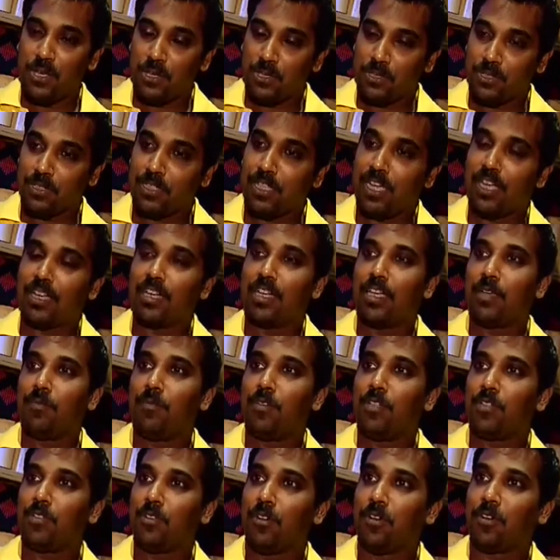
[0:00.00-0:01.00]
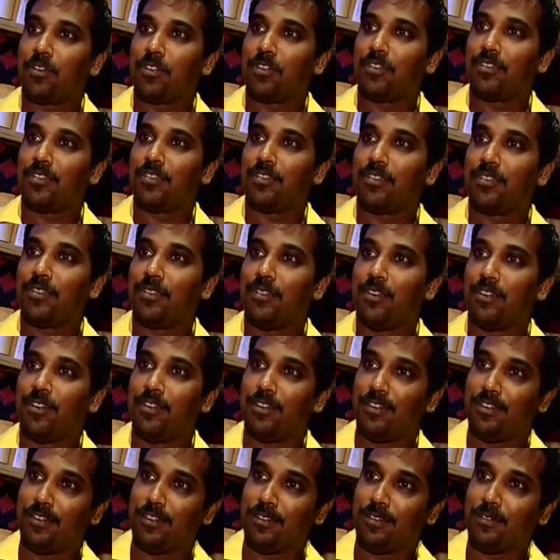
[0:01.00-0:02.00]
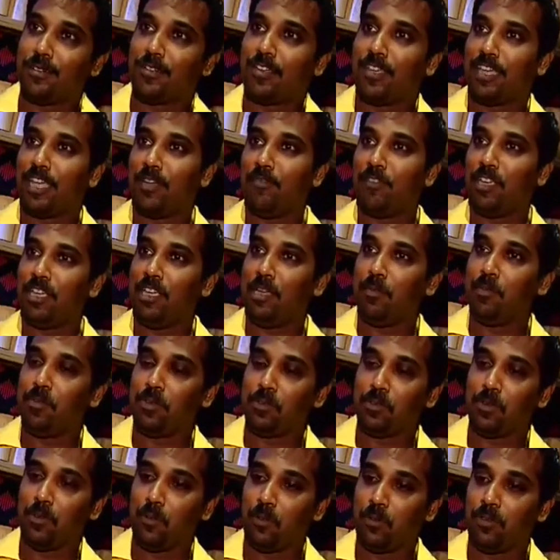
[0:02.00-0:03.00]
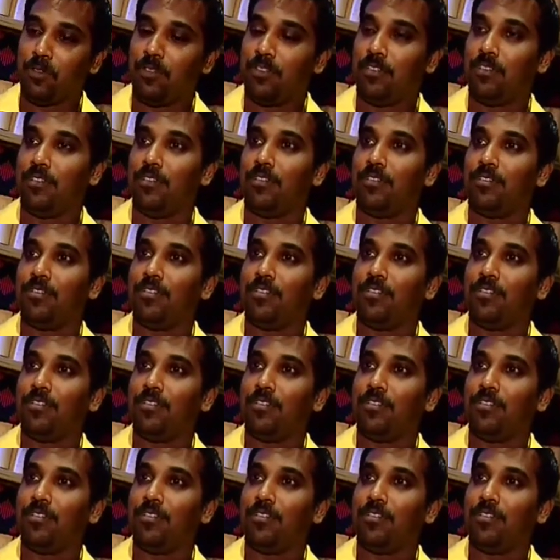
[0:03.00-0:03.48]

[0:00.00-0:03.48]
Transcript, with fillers: So that time we thought uh, can we keep it kuthu?